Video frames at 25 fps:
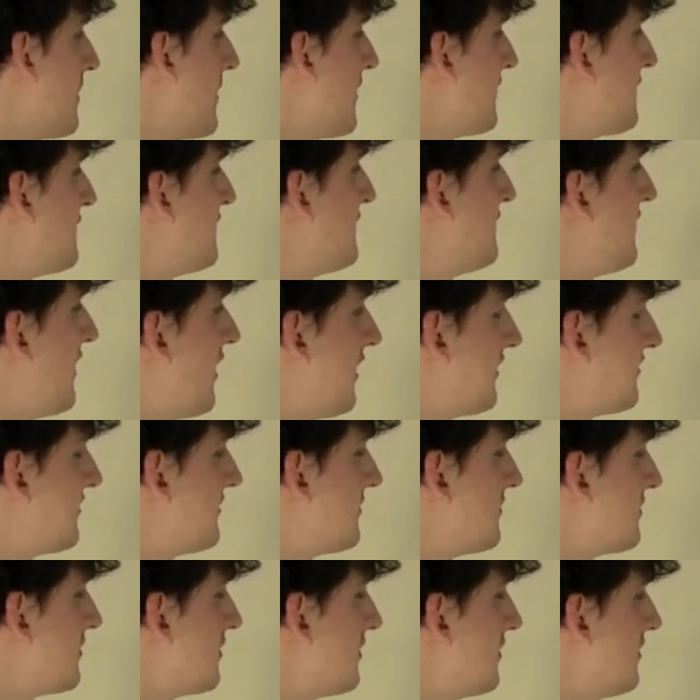First
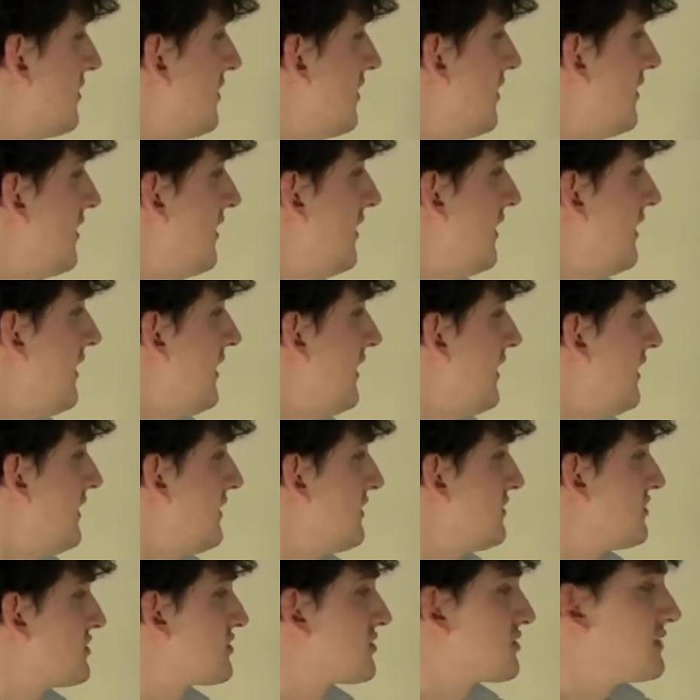of all,
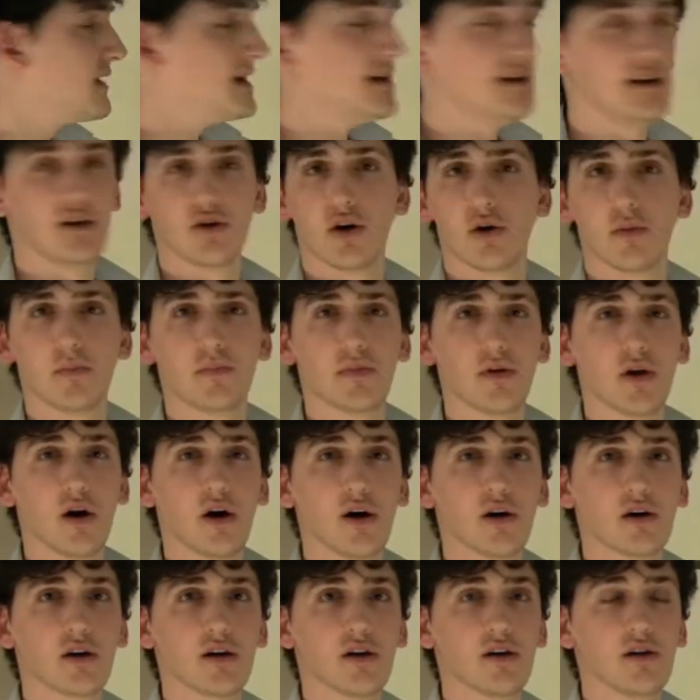treat your
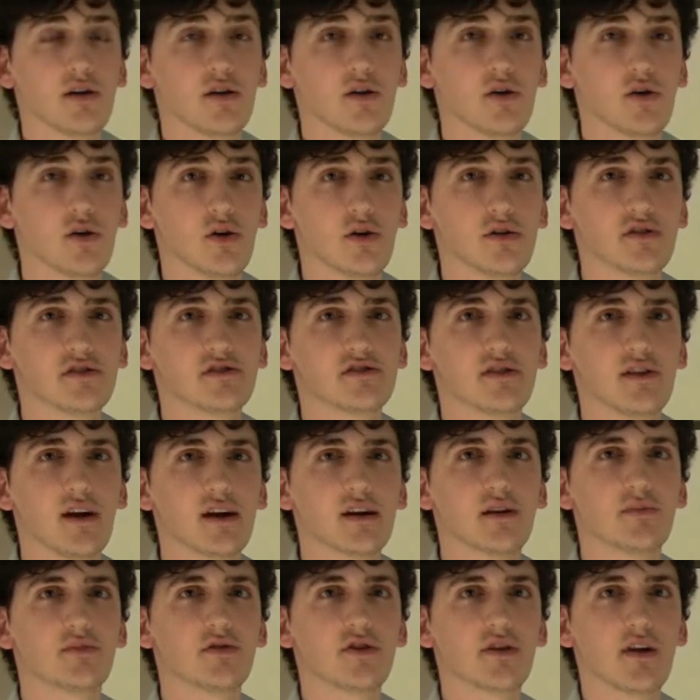blog launch
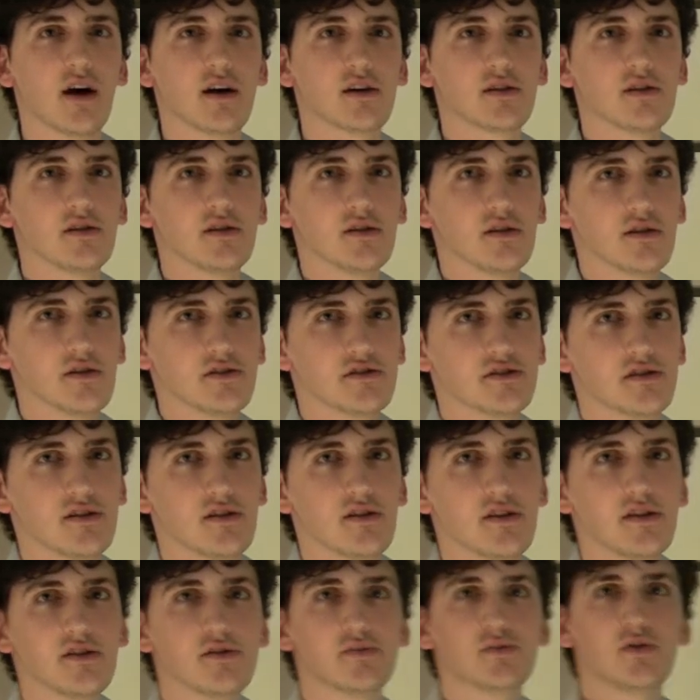like a product launch
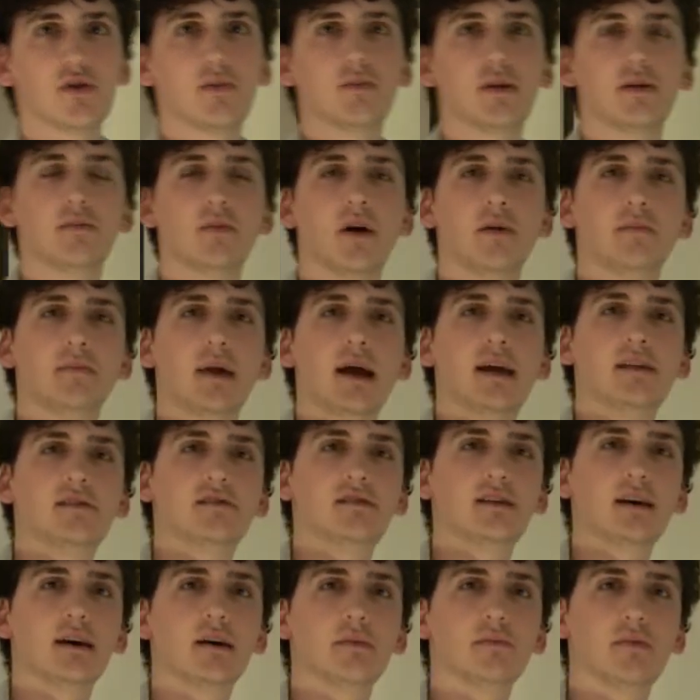is probably my main
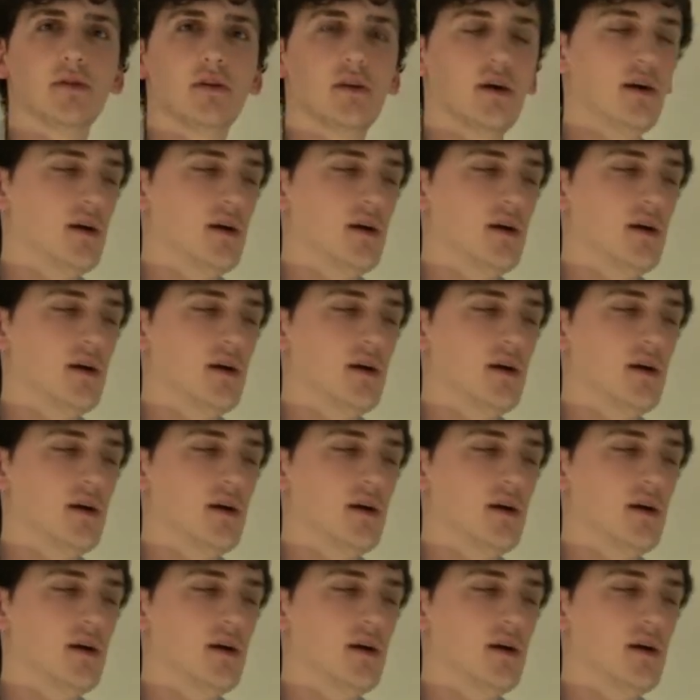tip.